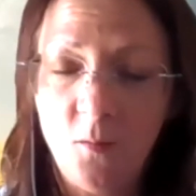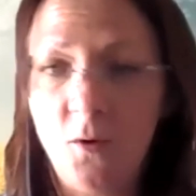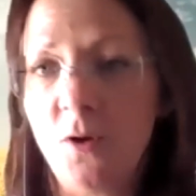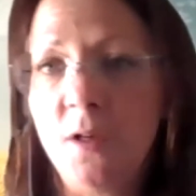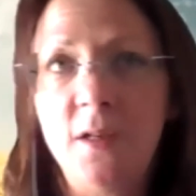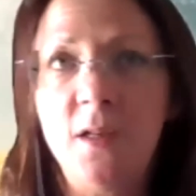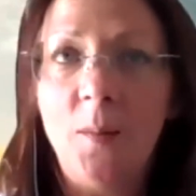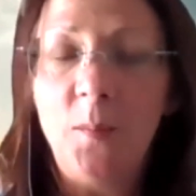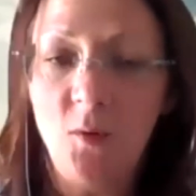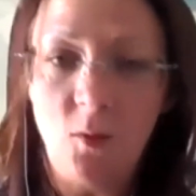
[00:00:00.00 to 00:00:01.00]
workers
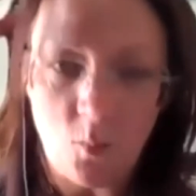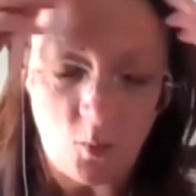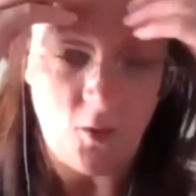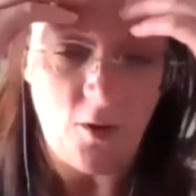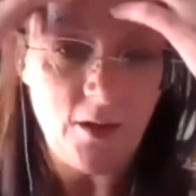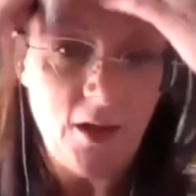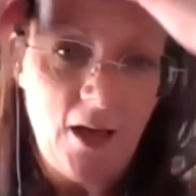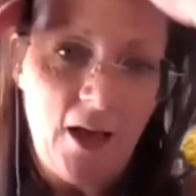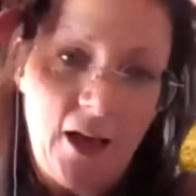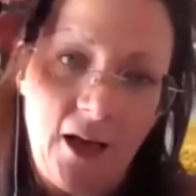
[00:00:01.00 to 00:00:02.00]
up to the board.
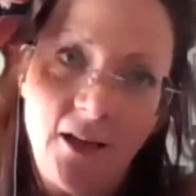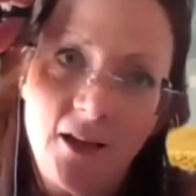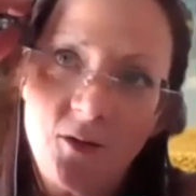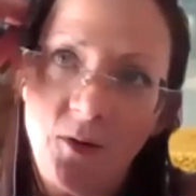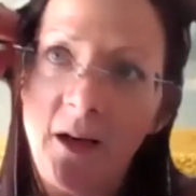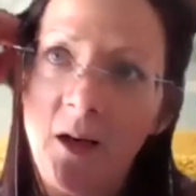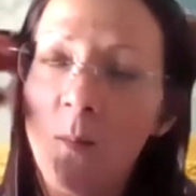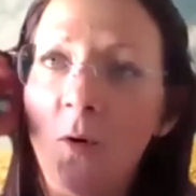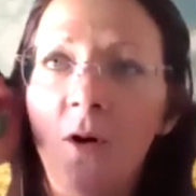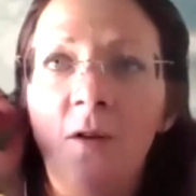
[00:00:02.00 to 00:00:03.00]
And it's really
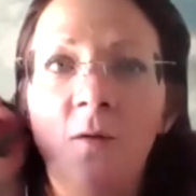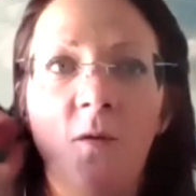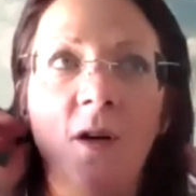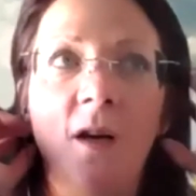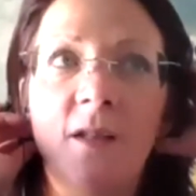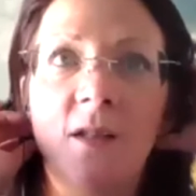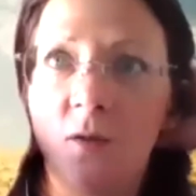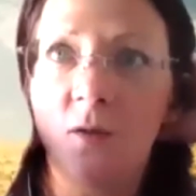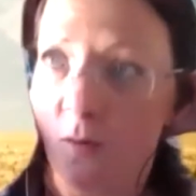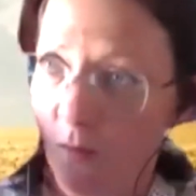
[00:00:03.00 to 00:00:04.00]
important for
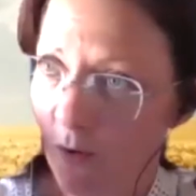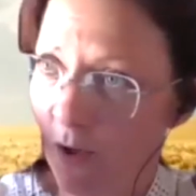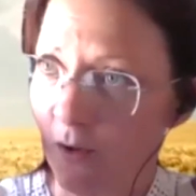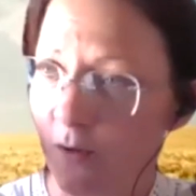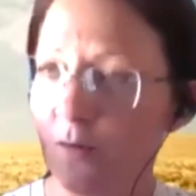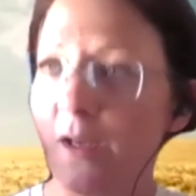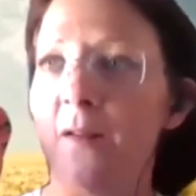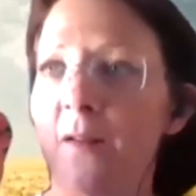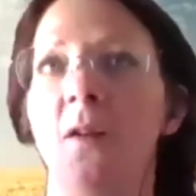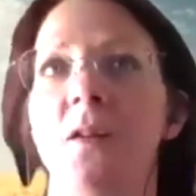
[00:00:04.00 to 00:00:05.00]
us to
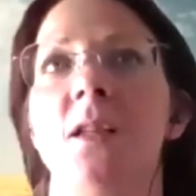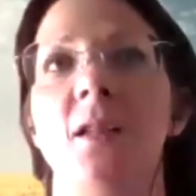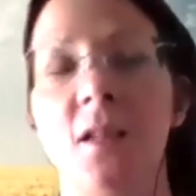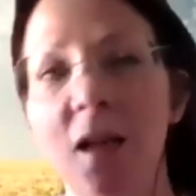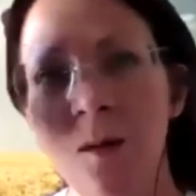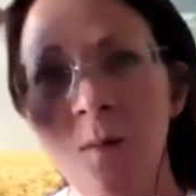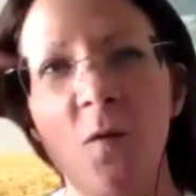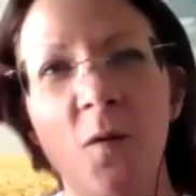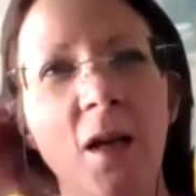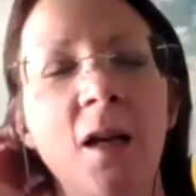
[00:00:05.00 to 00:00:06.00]
get this team
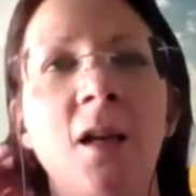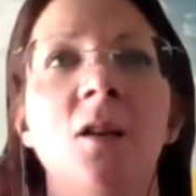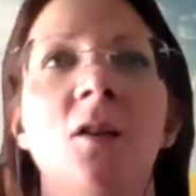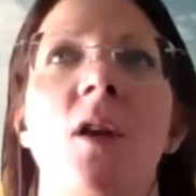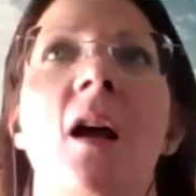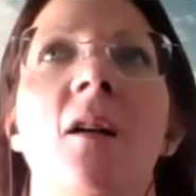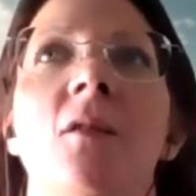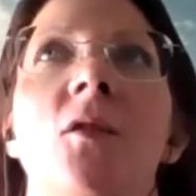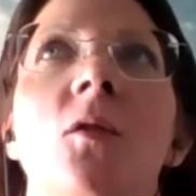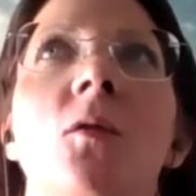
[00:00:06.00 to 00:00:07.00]
feeling,
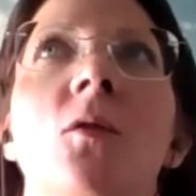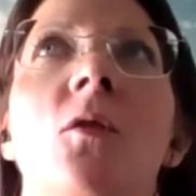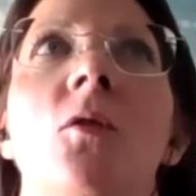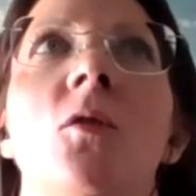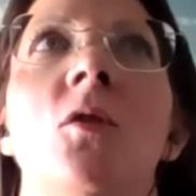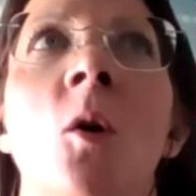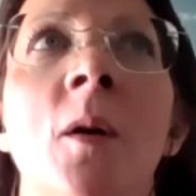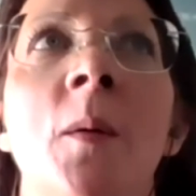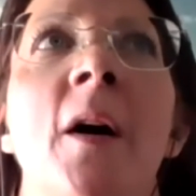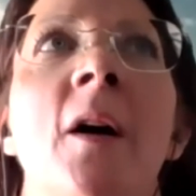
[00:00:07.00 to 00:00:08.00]
to
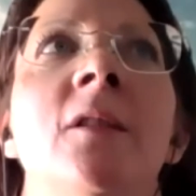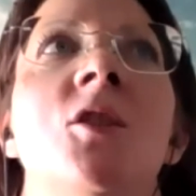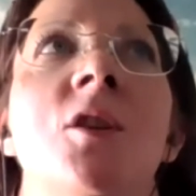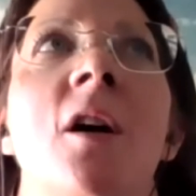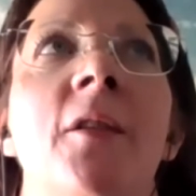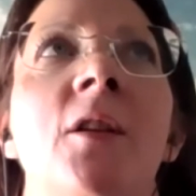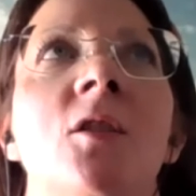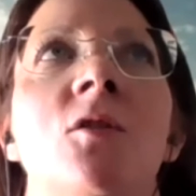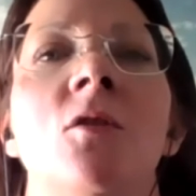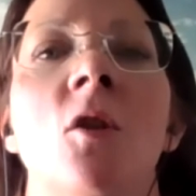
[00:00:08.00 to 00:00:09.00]
know about each other,
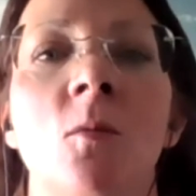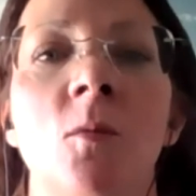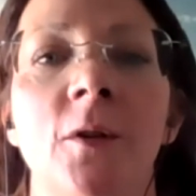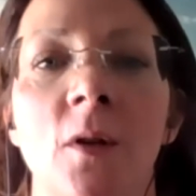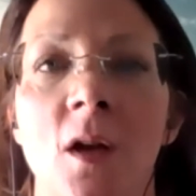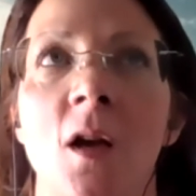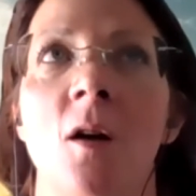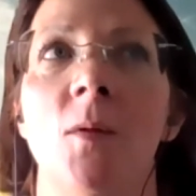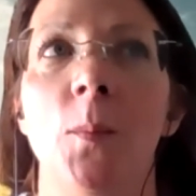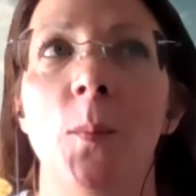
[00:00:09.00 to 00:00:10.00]
to know what
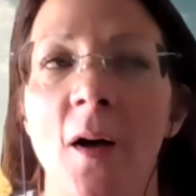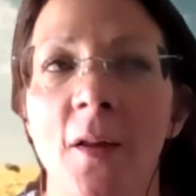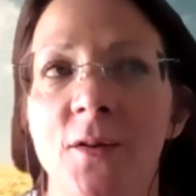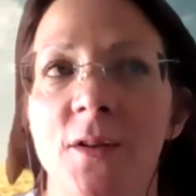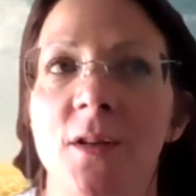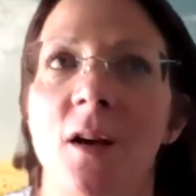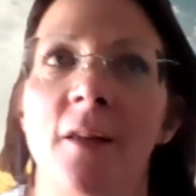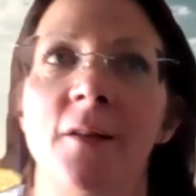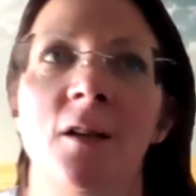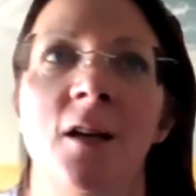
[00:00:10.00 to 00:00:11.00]
bothers the
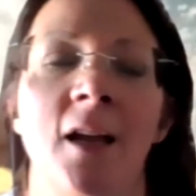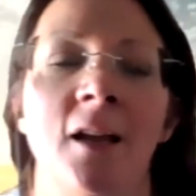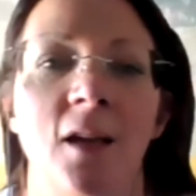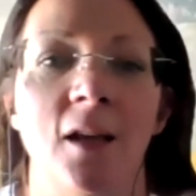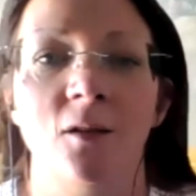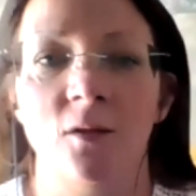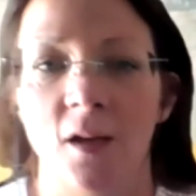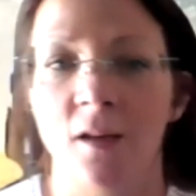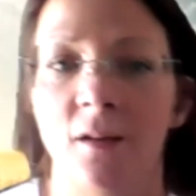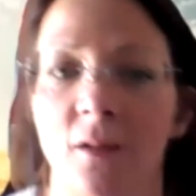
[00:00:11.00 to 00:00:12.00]
other,
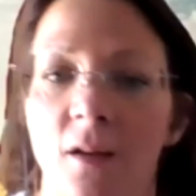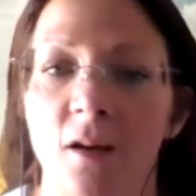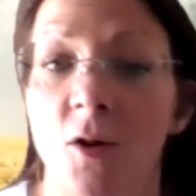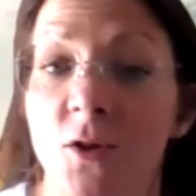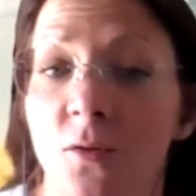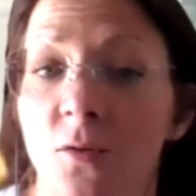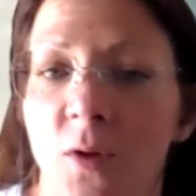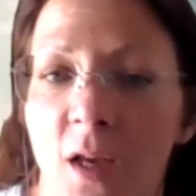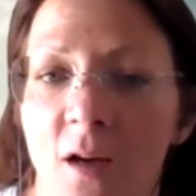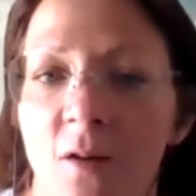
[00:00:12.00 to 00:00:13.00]
and also to
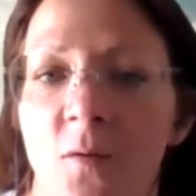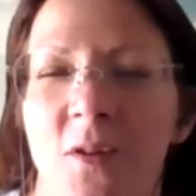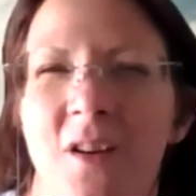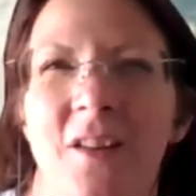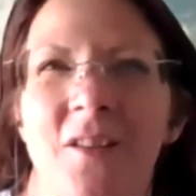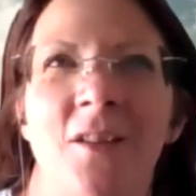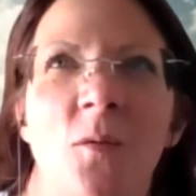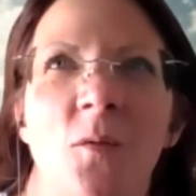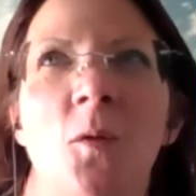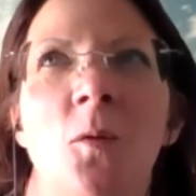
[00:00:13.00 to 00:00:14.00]
care for the other. And
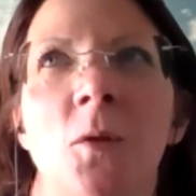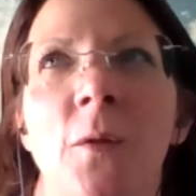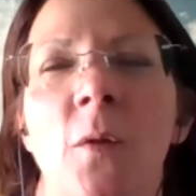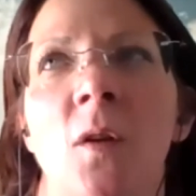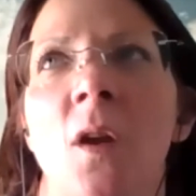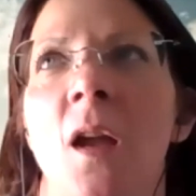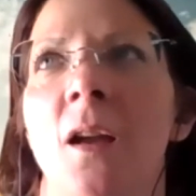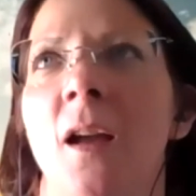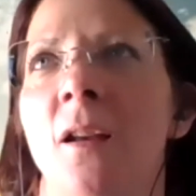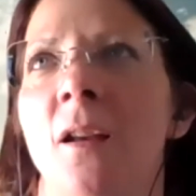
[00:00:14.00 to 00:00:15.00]
if you would
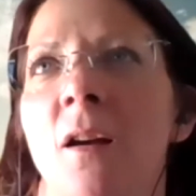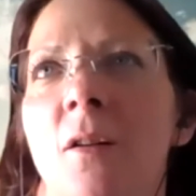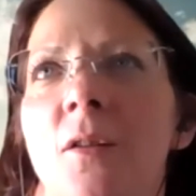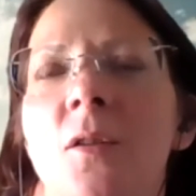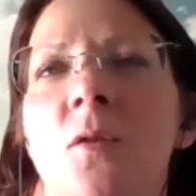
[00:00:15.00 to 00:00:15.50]
kind of